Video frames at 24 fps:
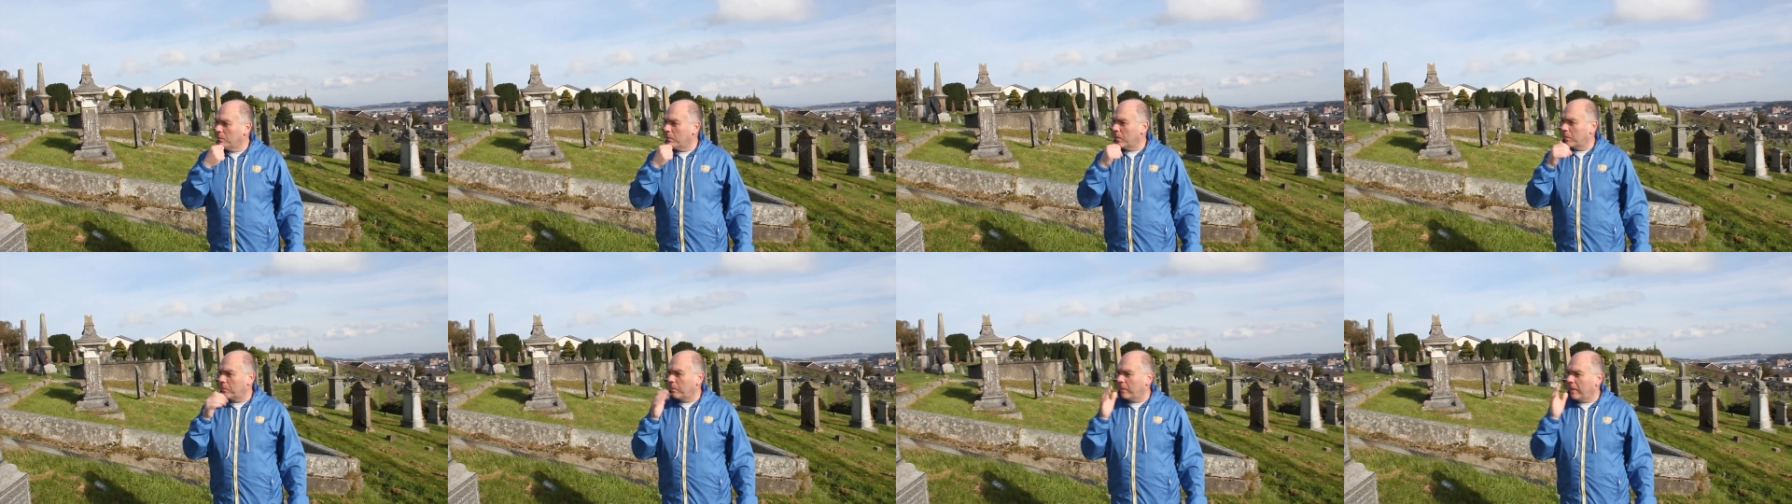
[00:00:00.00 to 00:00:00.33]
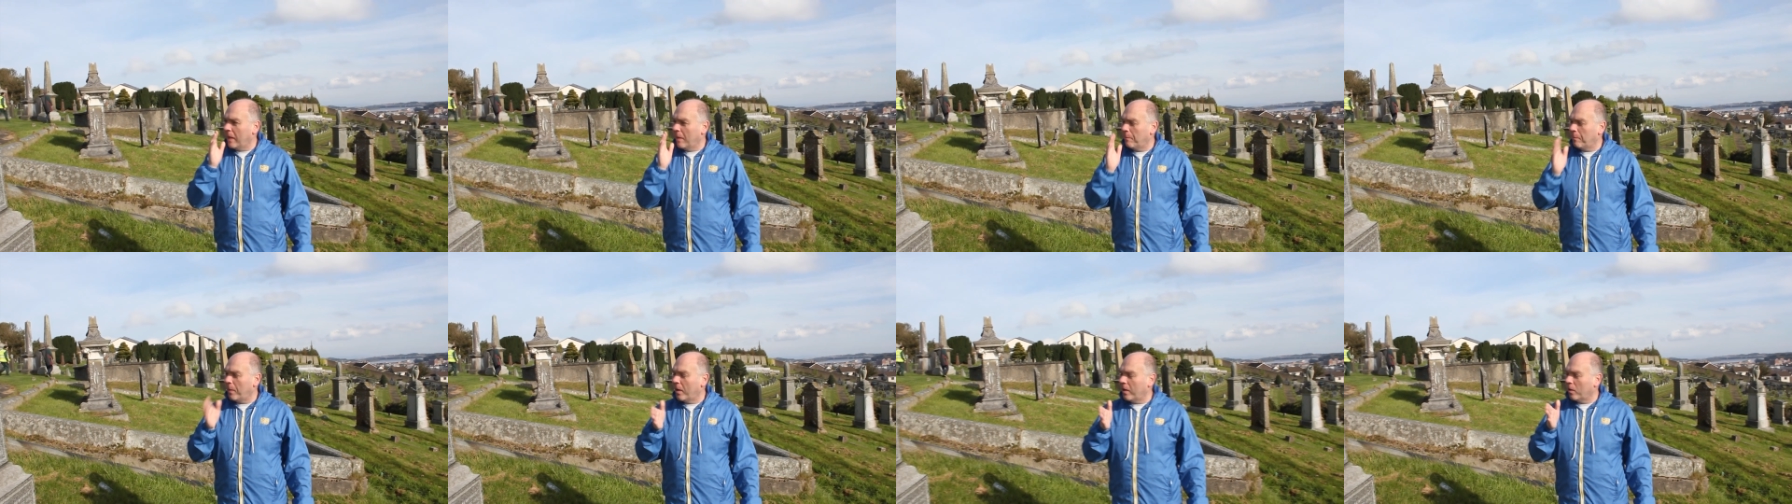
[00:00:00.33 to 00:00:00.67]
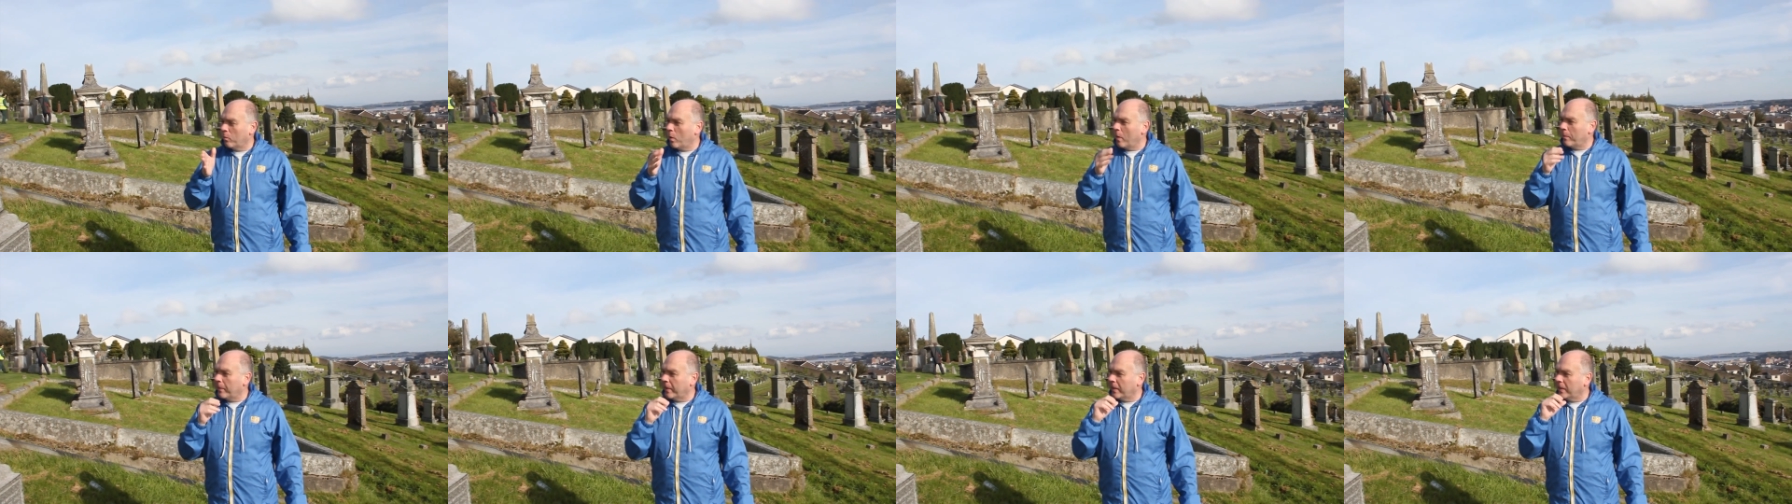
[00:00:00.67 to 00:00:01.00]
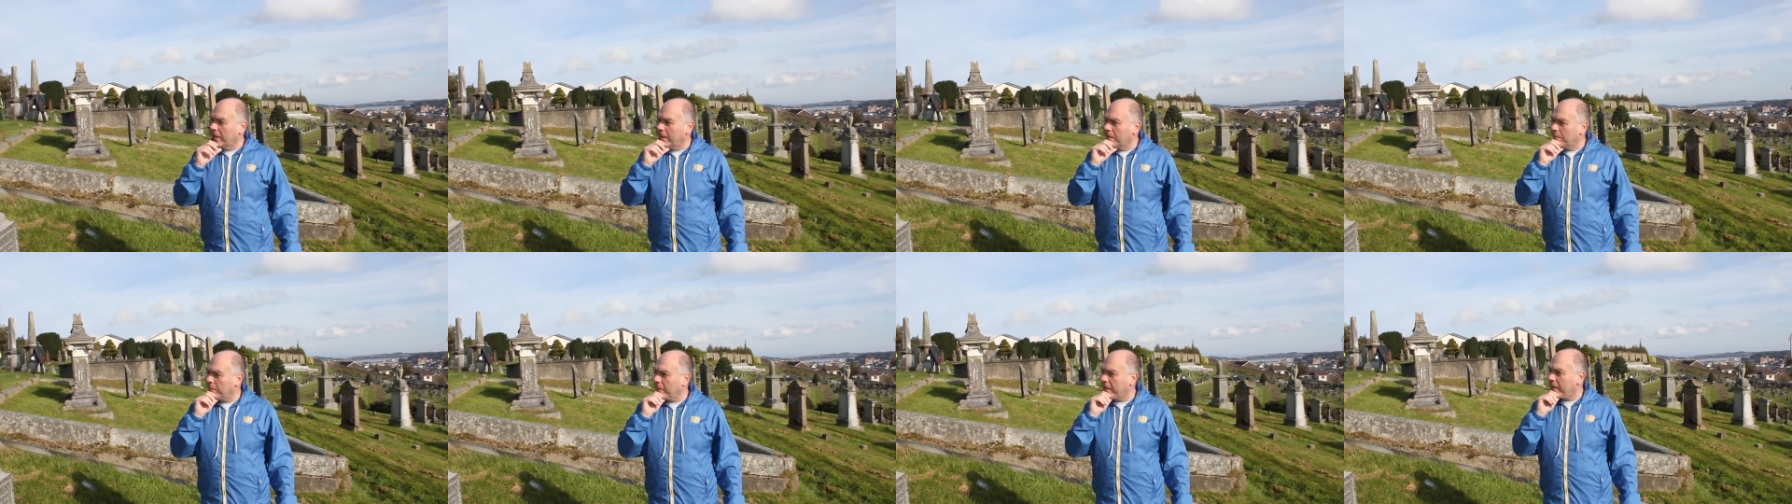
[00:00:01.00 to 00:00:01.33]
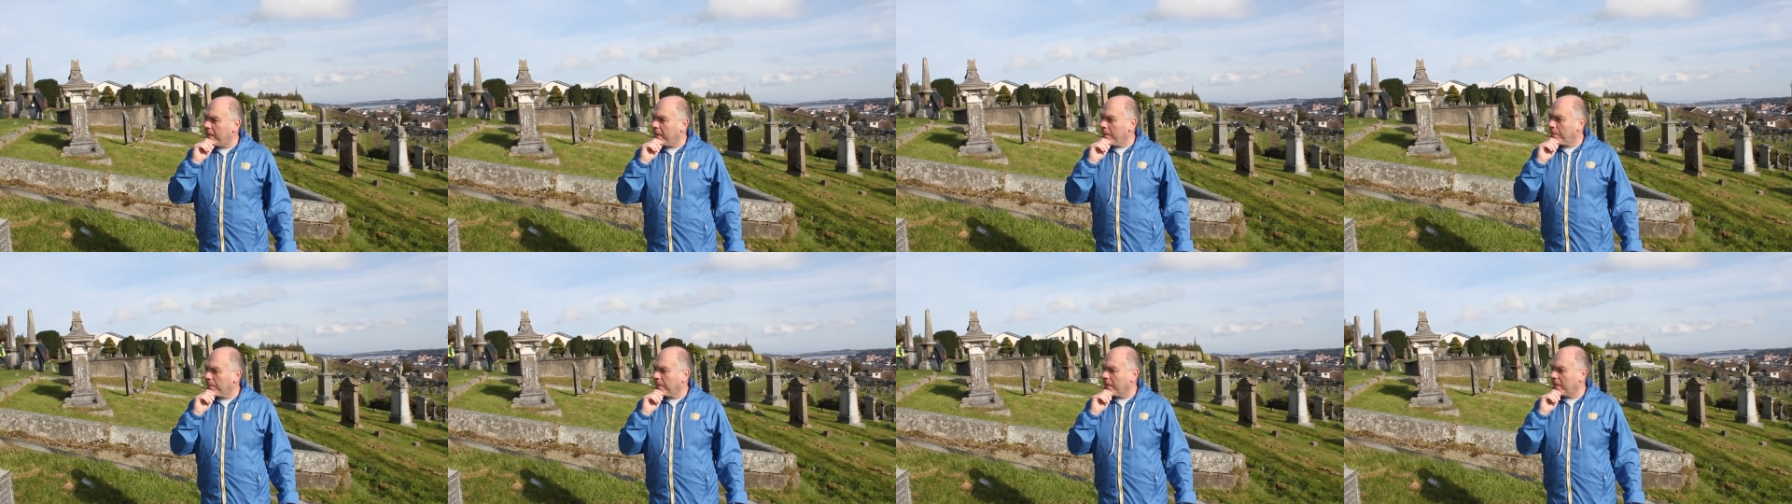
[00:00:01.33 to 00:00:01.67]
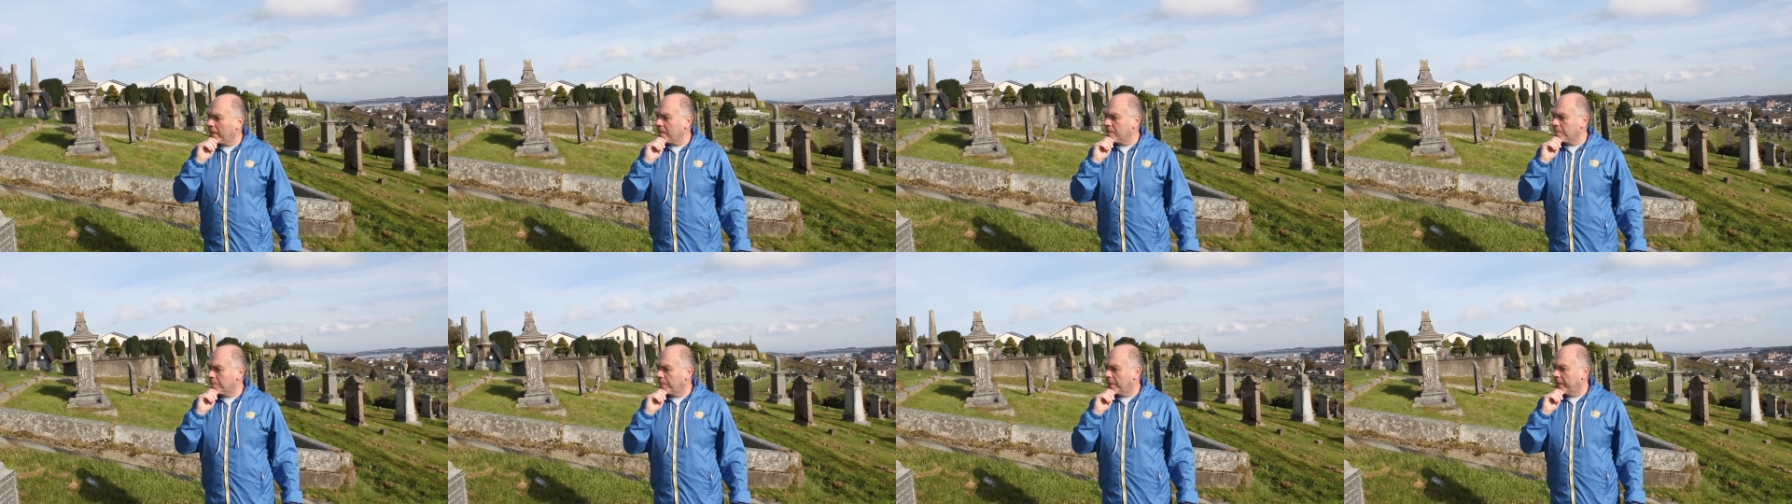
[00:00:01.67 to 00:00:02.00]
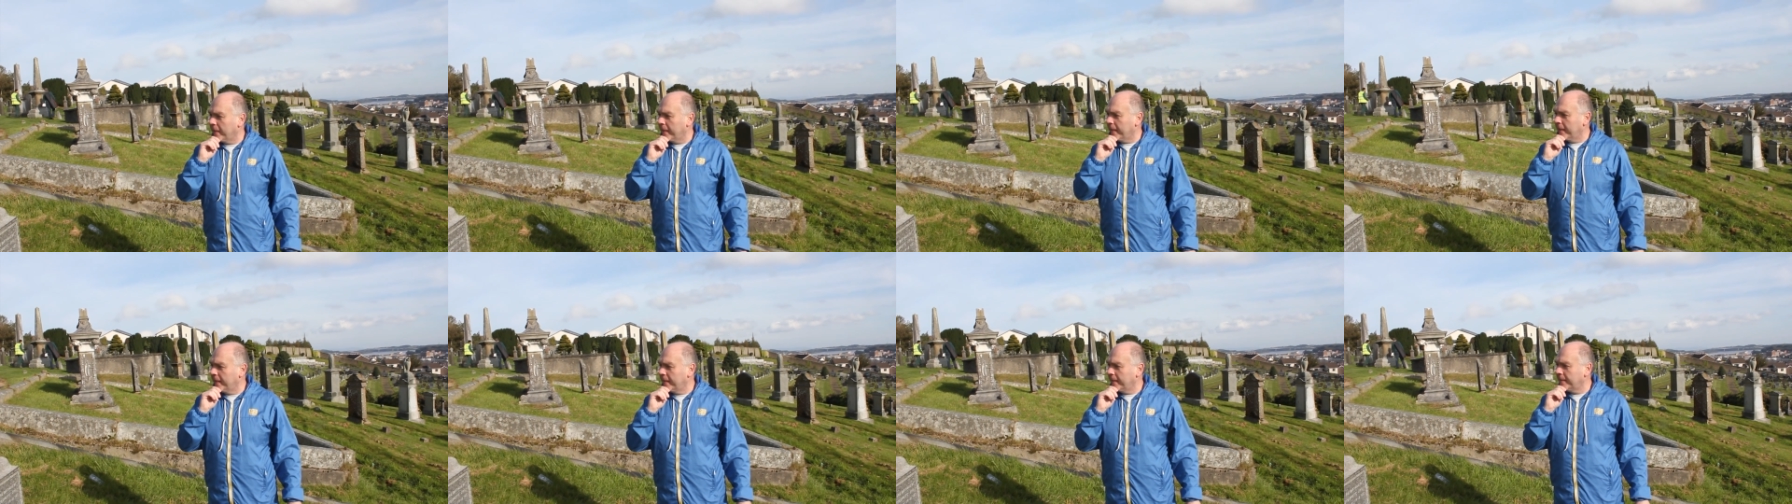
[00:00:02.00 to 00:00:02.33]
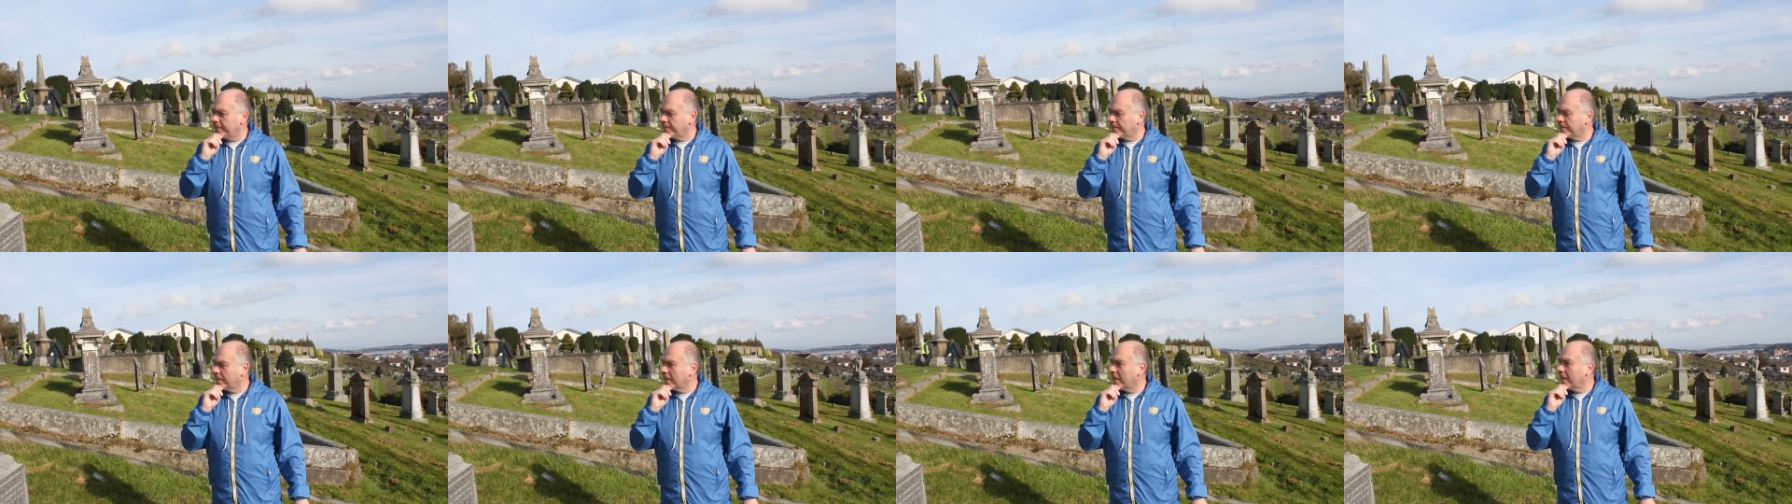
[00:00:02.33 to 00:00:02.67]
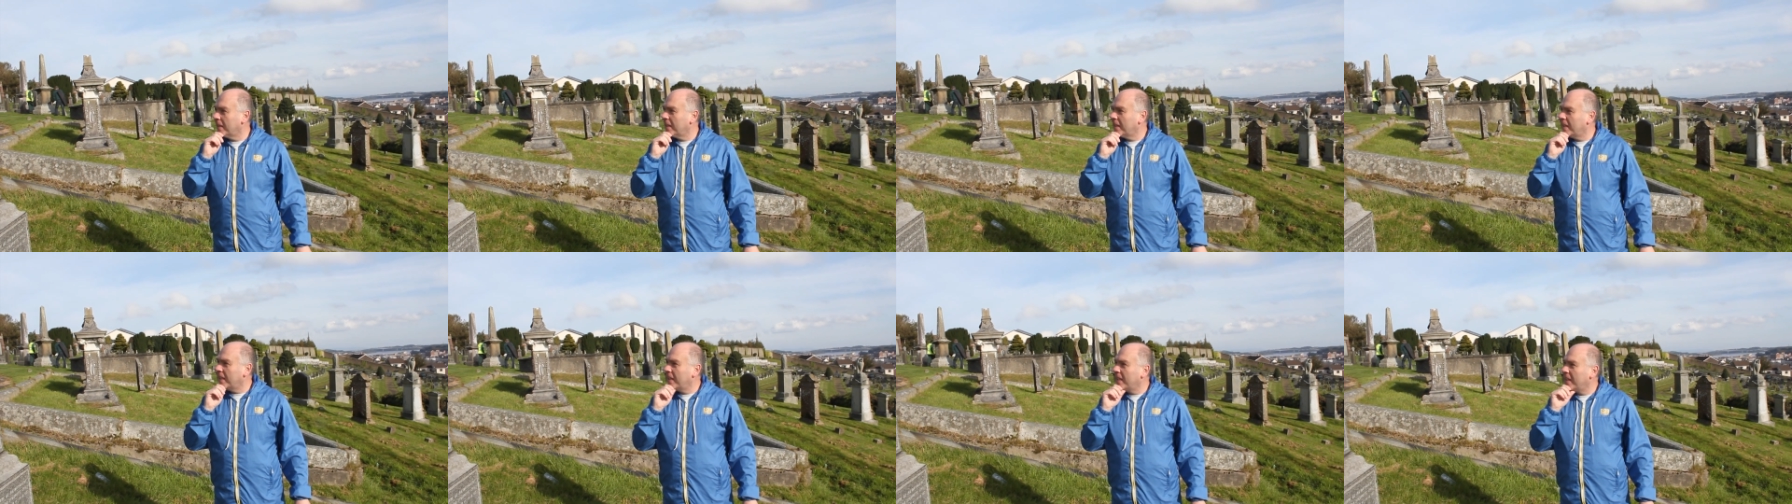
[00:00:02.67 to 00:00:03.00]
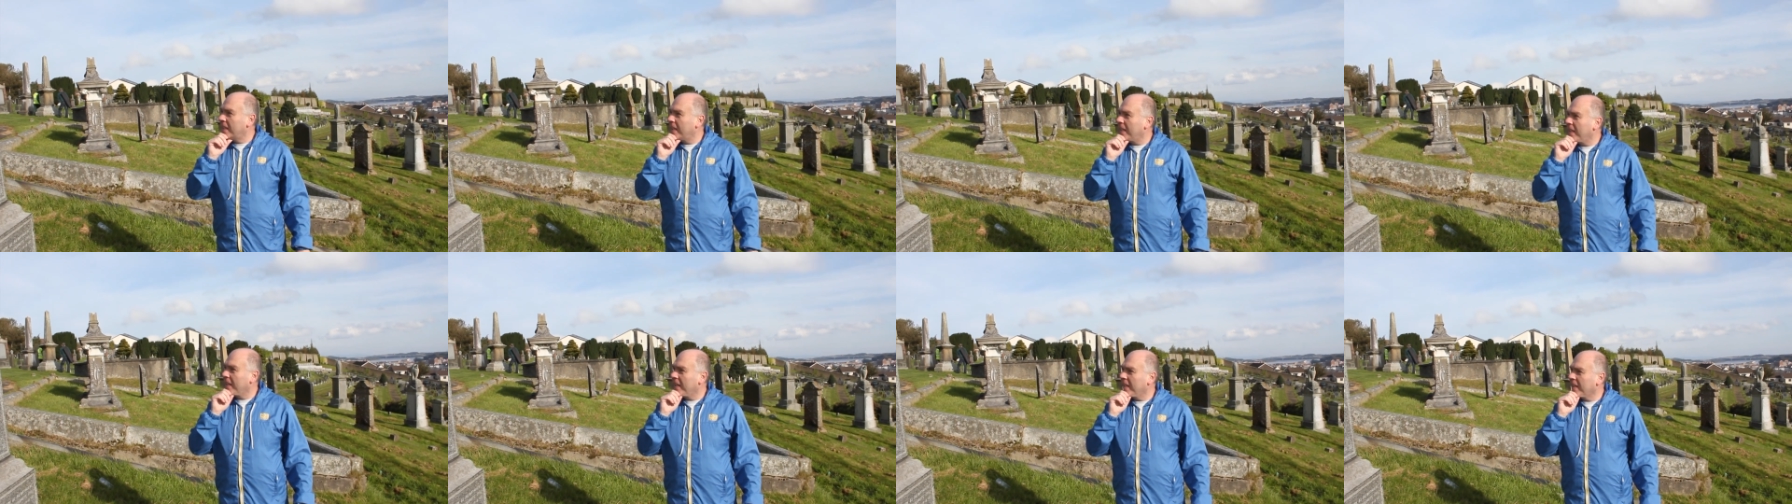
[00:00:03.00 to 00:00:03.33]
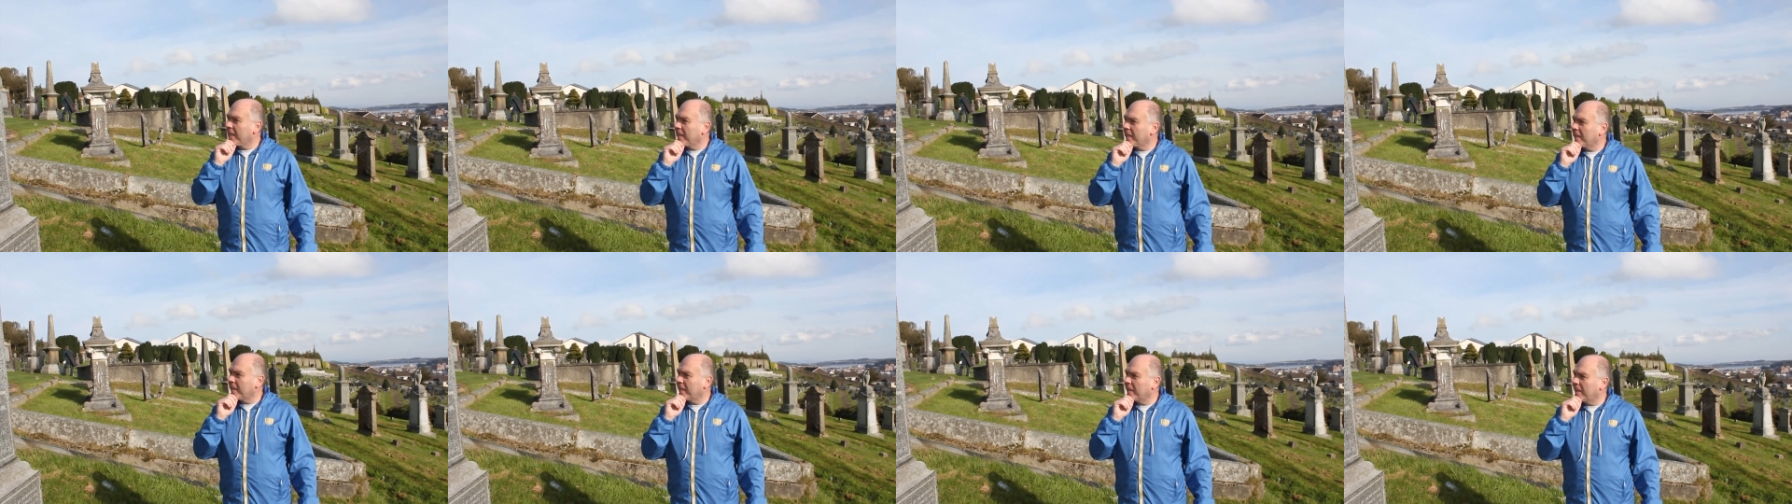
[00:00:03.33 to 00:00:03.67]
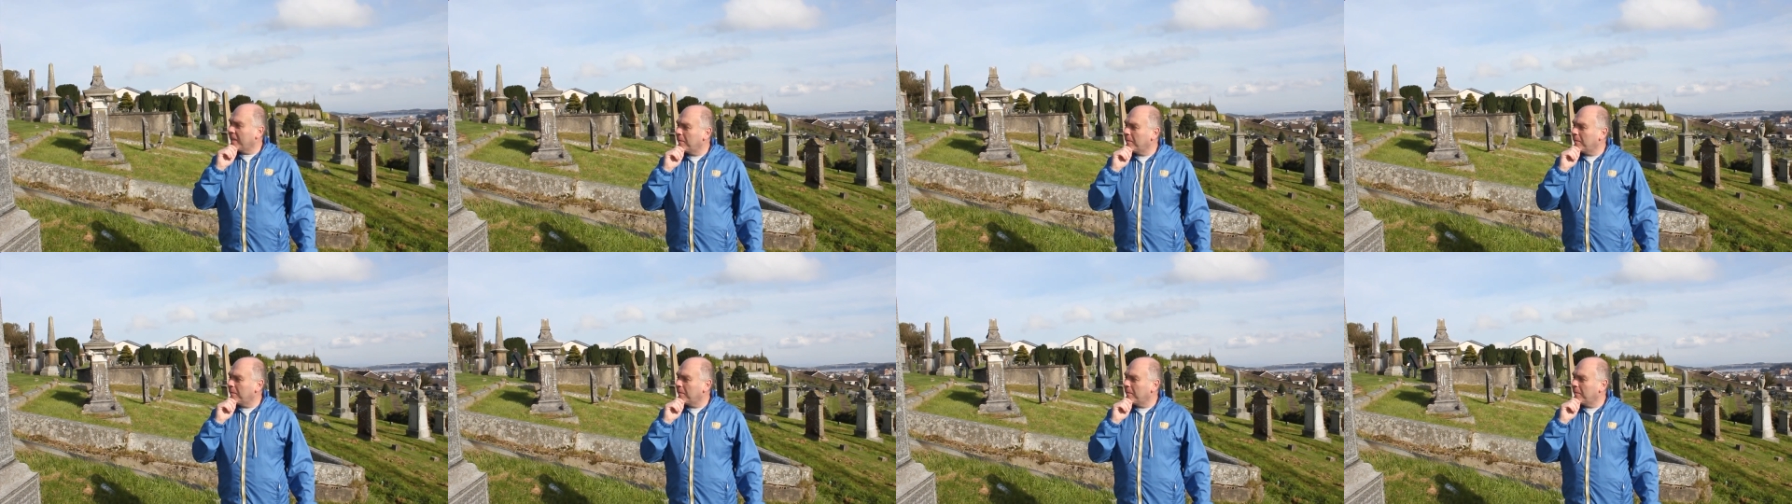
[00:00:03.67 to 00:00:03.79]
but that part of Wapping Lane became Tully's Brae. And